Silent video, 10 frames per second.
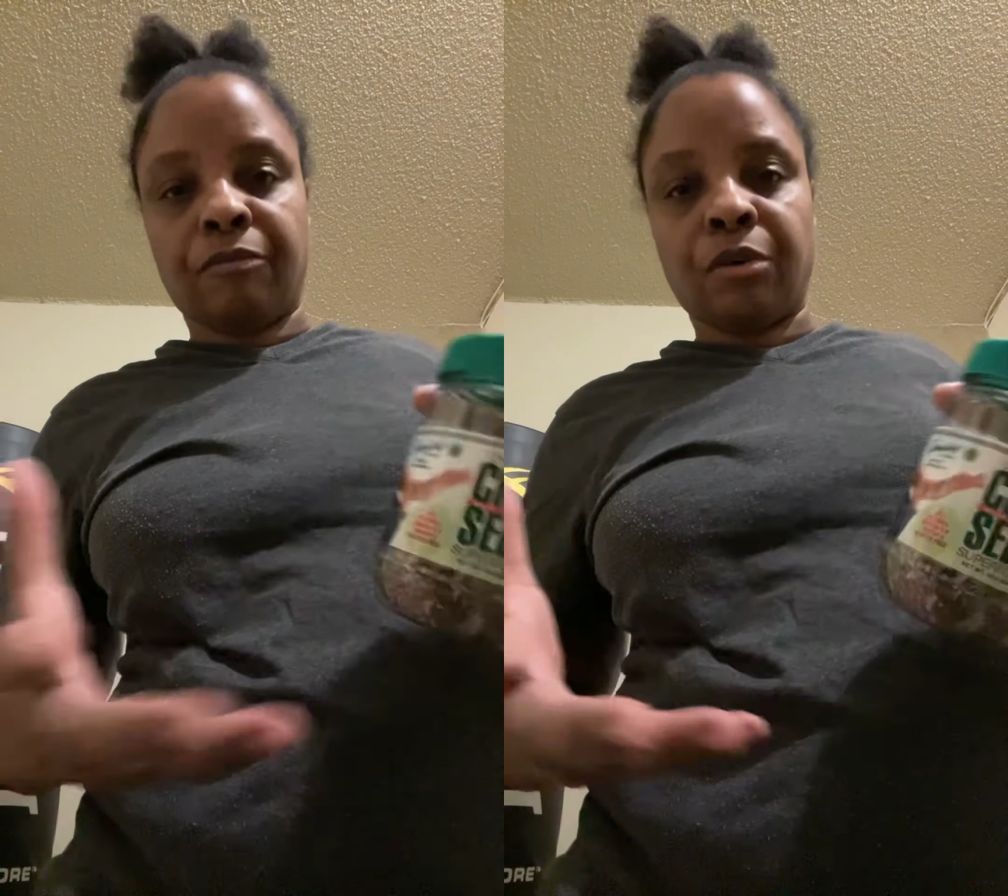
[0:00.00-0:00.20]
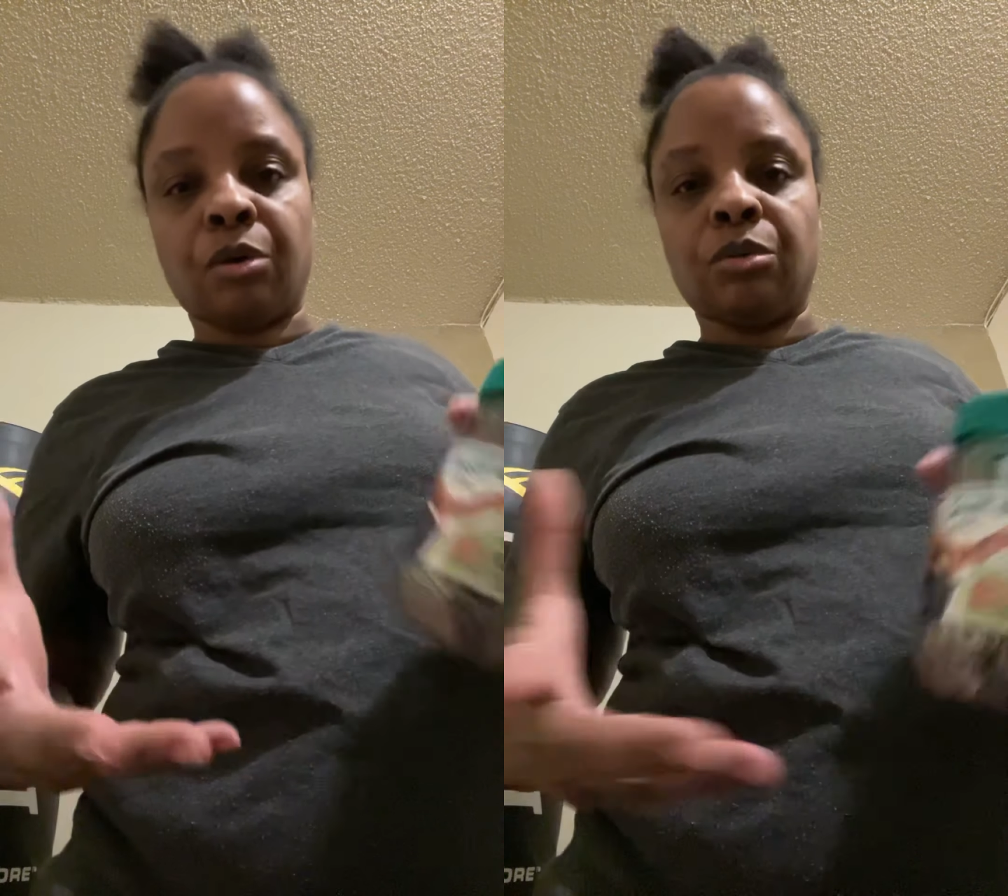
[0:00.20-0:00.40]

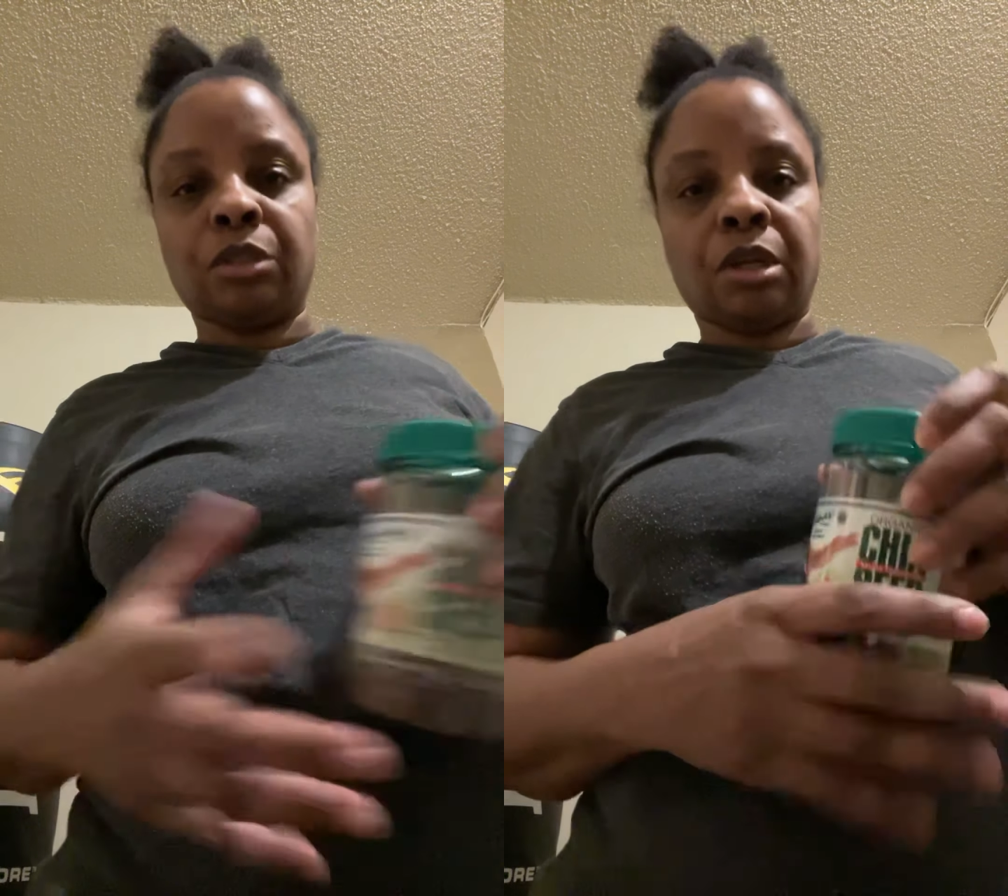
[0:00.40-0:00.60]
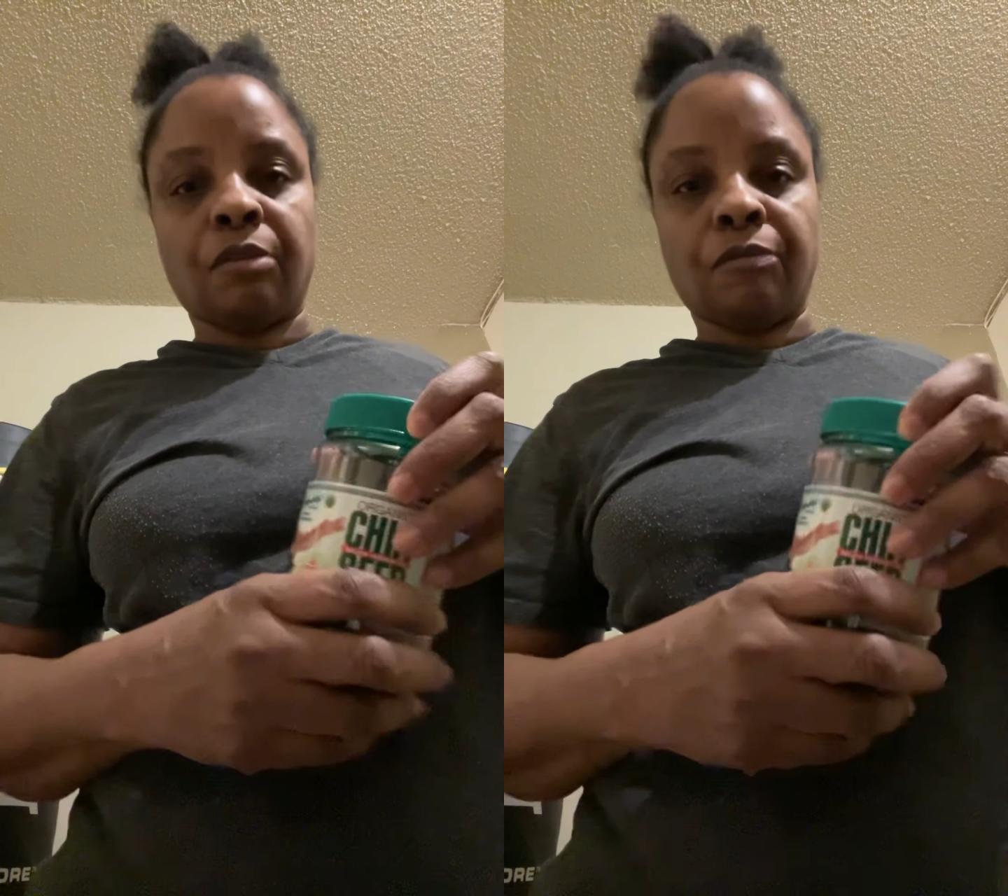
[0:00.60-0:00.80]
first
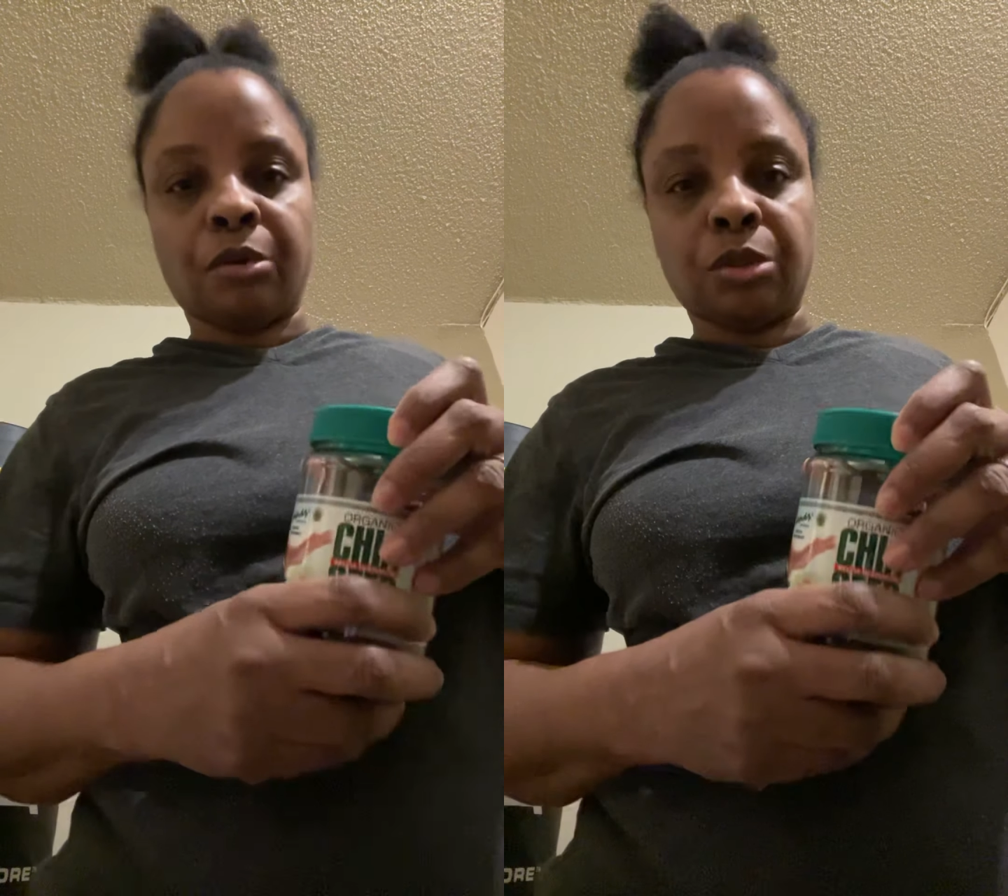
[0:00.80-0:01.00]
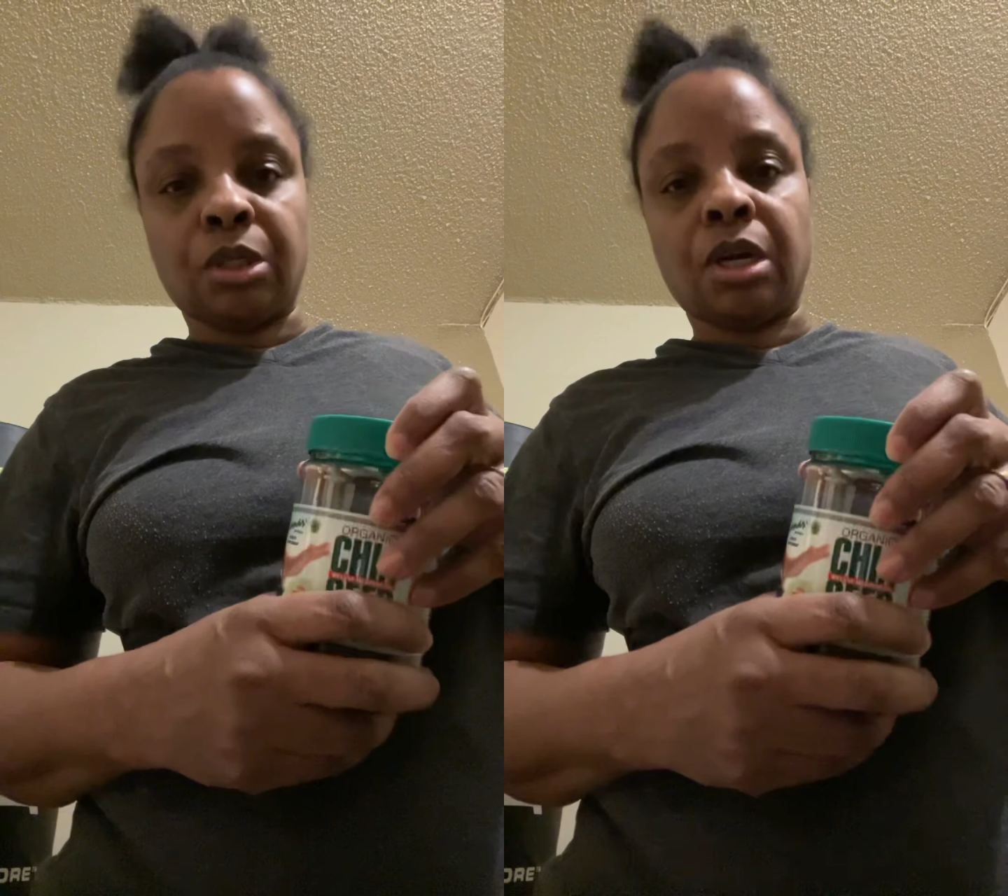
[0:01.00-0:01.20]
in your
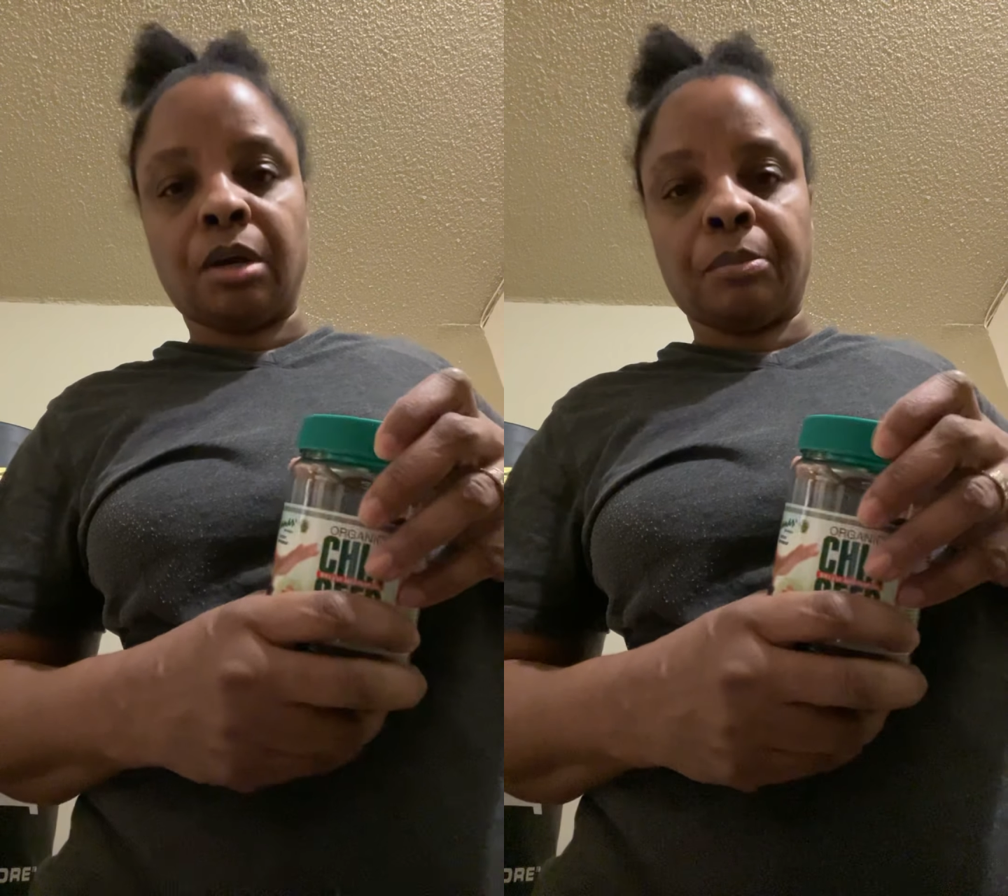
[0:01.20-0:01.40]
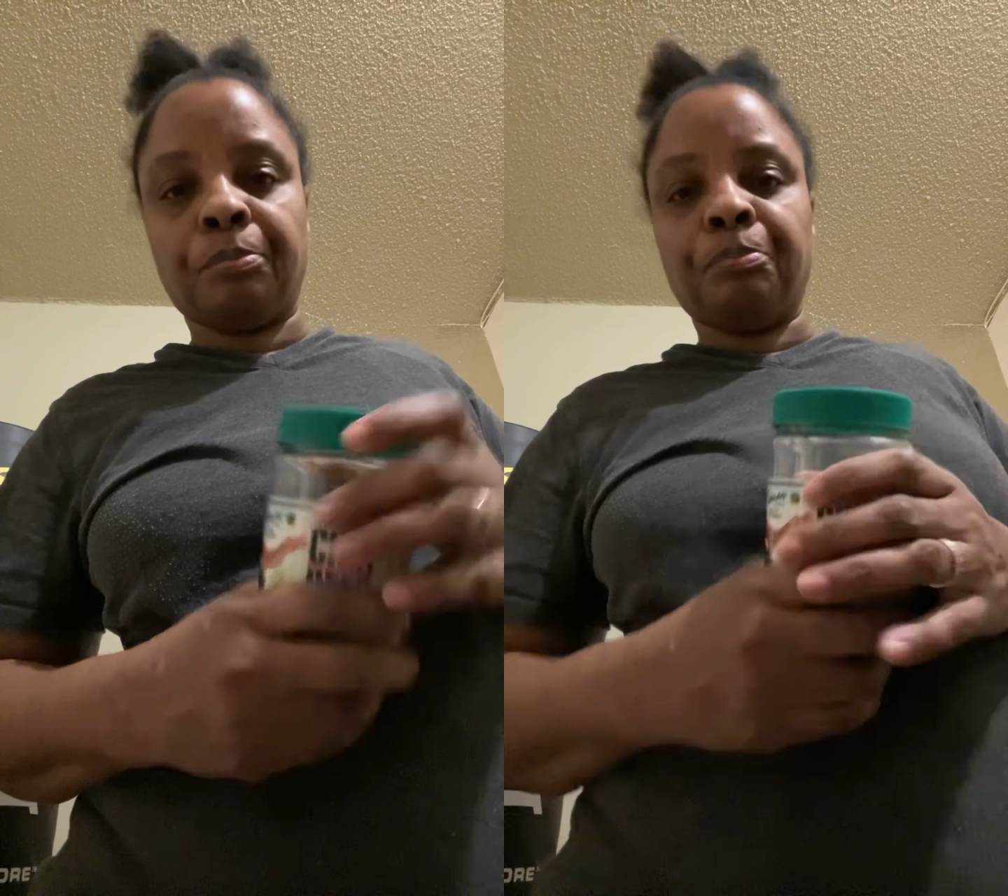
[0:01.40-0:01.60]
first
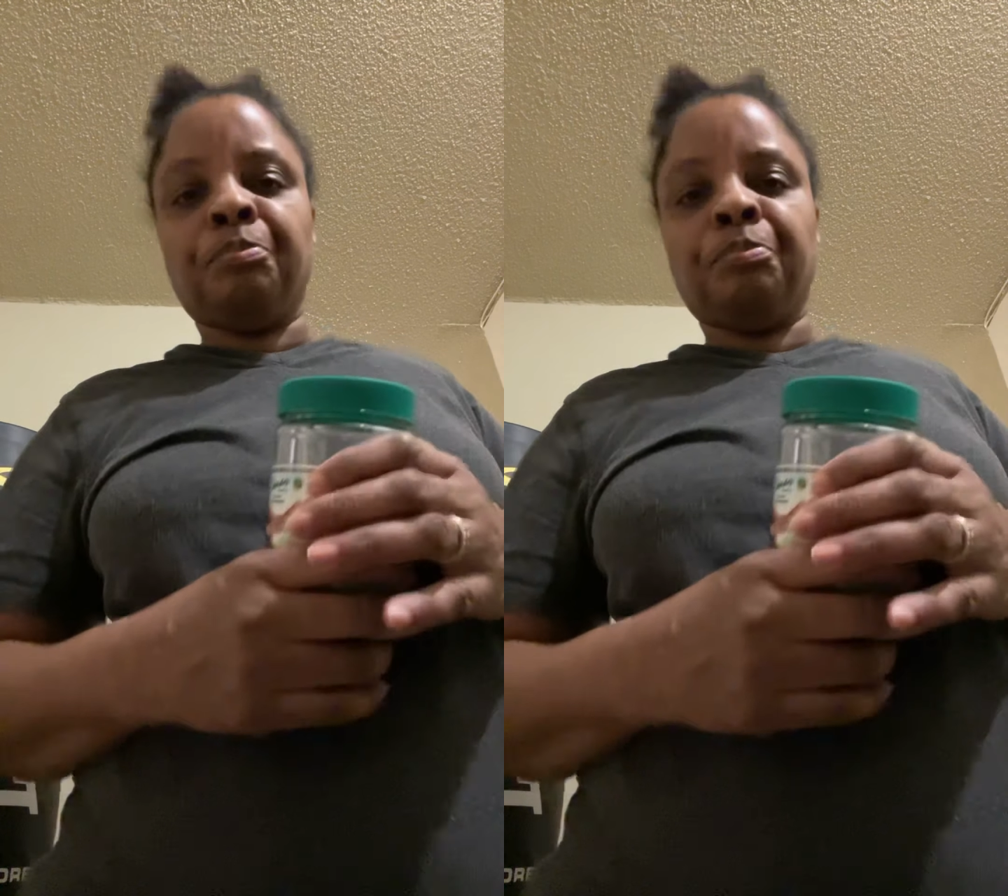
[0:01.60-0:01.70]
cup.